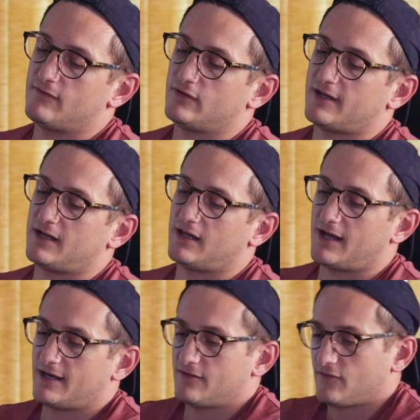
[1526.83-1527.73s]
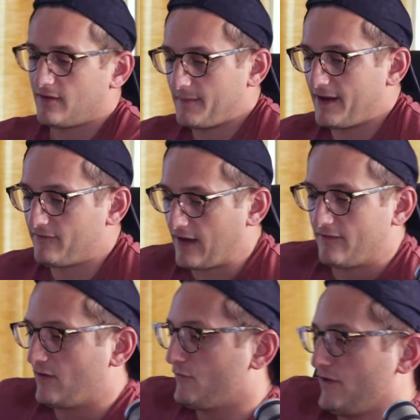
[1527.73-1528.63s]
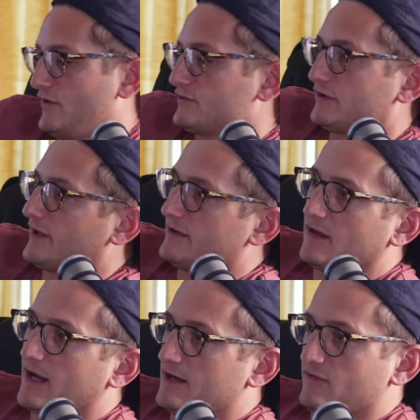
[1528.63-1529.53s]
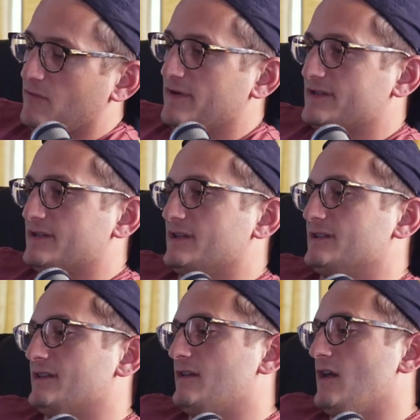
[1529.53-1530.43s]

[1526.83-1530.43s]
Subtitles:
I've looked at a lot of different. I mean, I've over the years looked at a lot of different businesses.